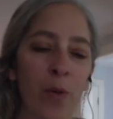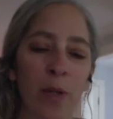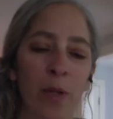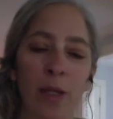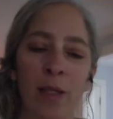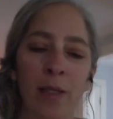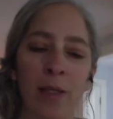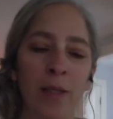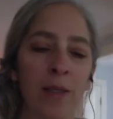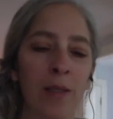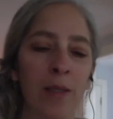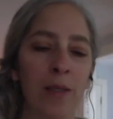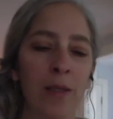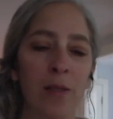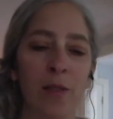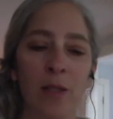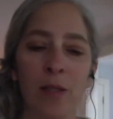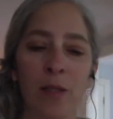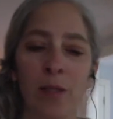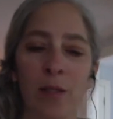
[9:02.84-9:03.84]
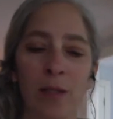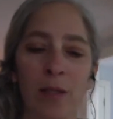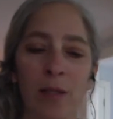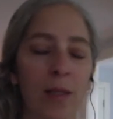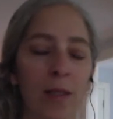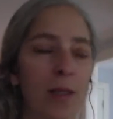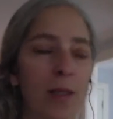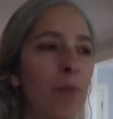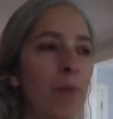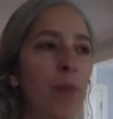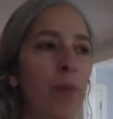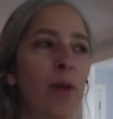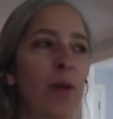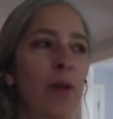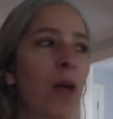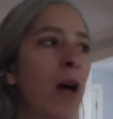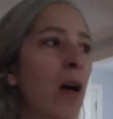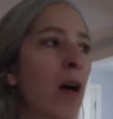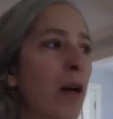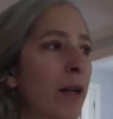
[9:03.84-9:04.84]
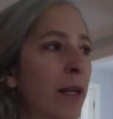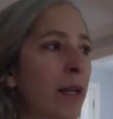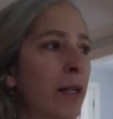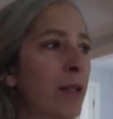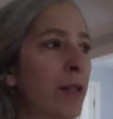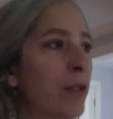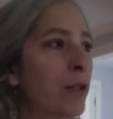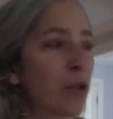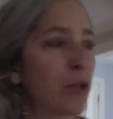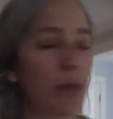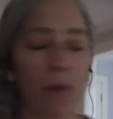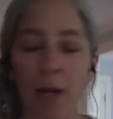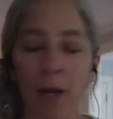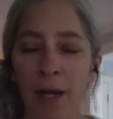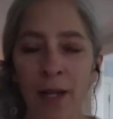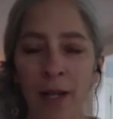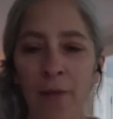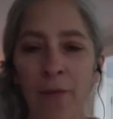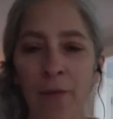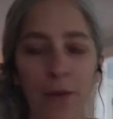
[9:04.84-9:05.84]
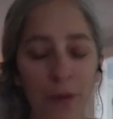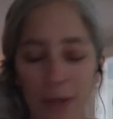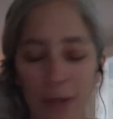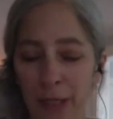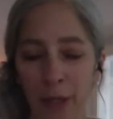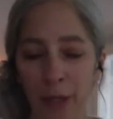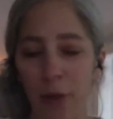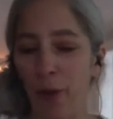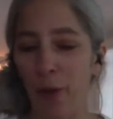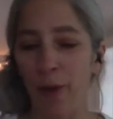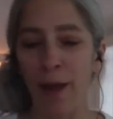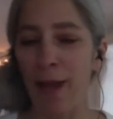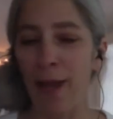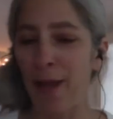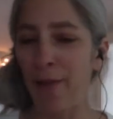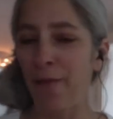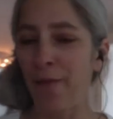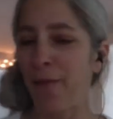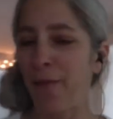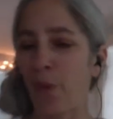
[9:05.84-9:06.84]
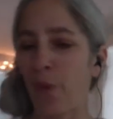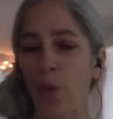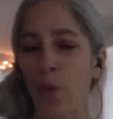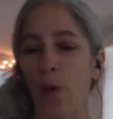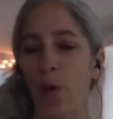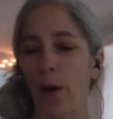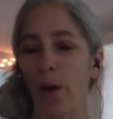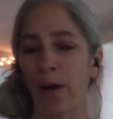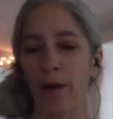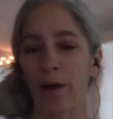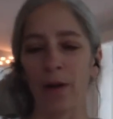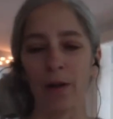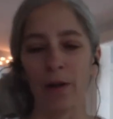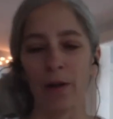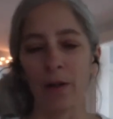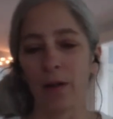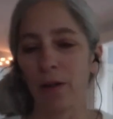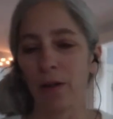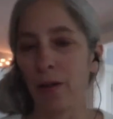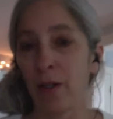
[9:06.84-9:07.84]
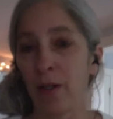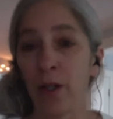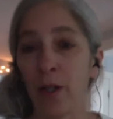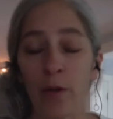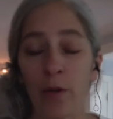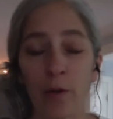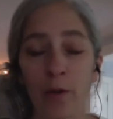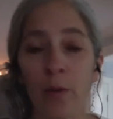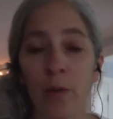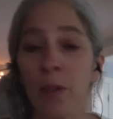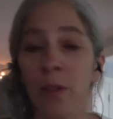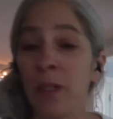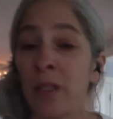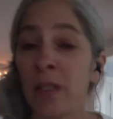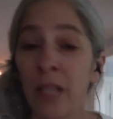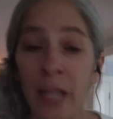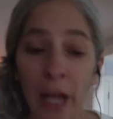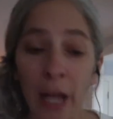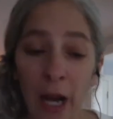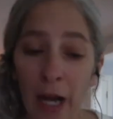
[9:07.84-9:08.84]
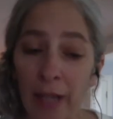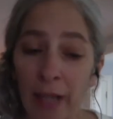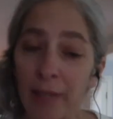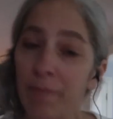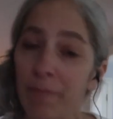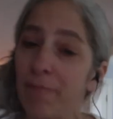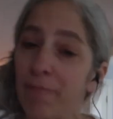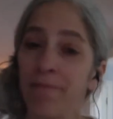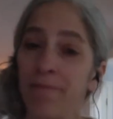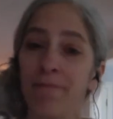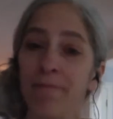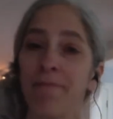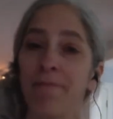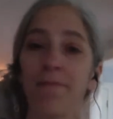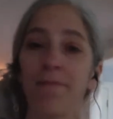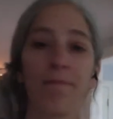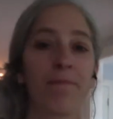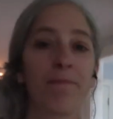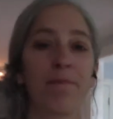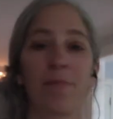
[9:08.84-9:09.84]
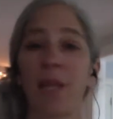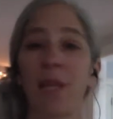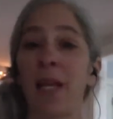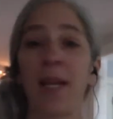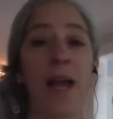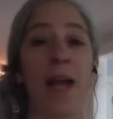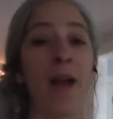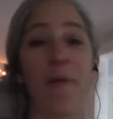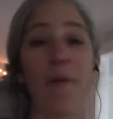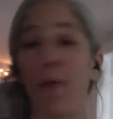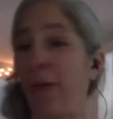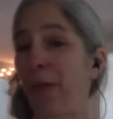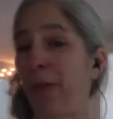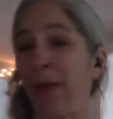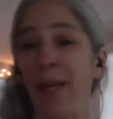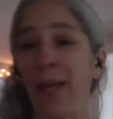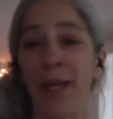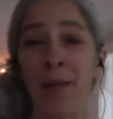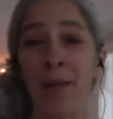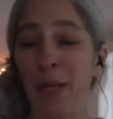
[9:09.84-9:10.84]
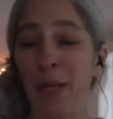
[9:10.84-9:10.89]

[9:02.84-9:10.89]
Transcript: is just a simple log and you're treading for dear life, or you're cruising the yacht and everything in between.